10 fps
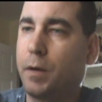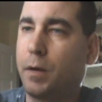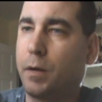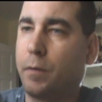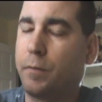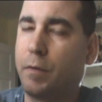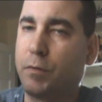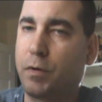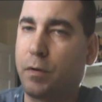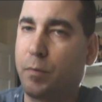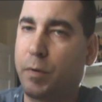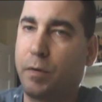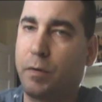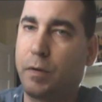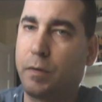if they were trying to
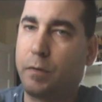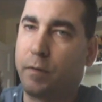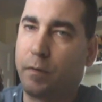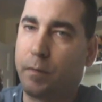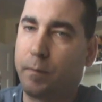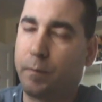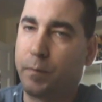appeal to